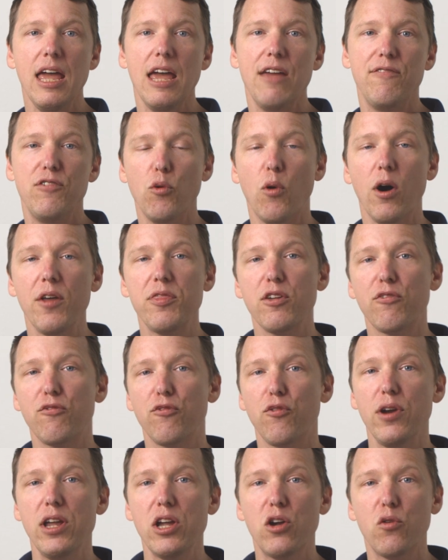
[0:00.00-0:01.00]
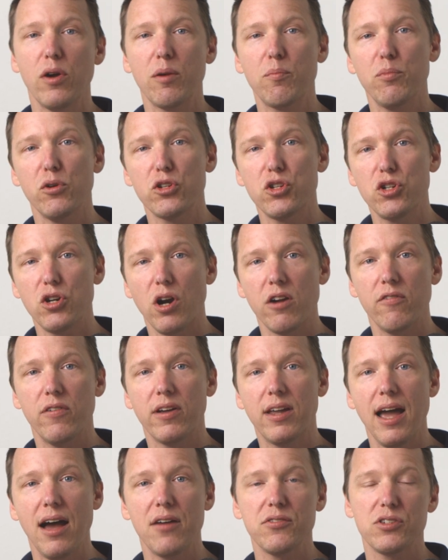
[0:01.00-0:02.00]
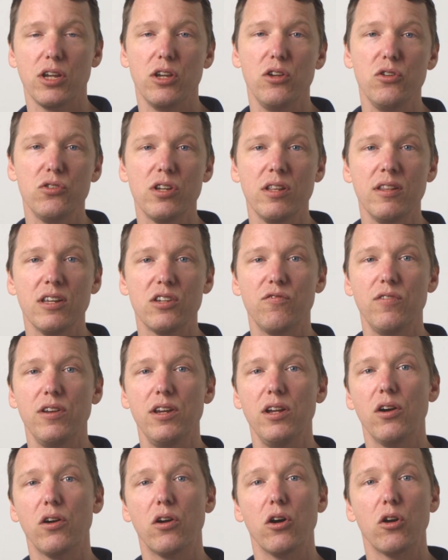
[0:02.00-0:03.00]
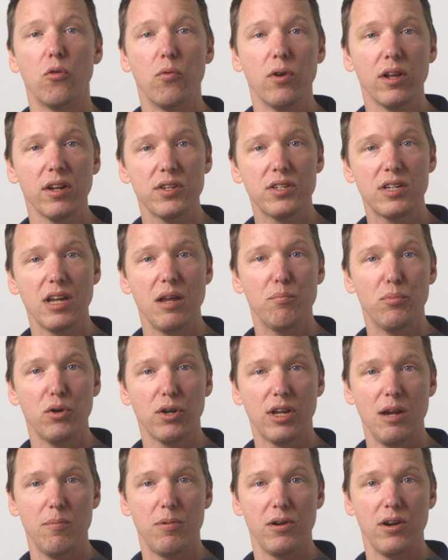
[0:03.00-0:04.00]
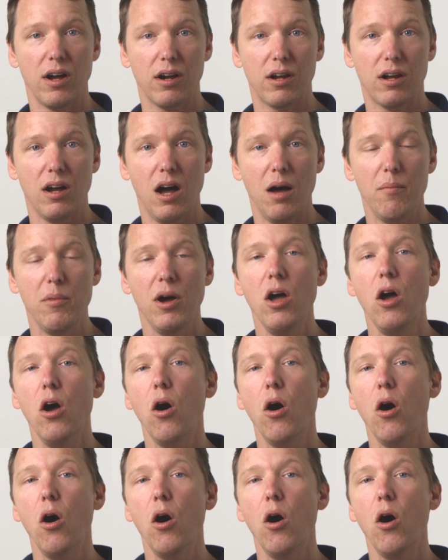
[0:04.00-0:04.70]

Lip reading: If you want the free QuickBooks chart of accounts I used in this video, go to realestatebookkeeper.com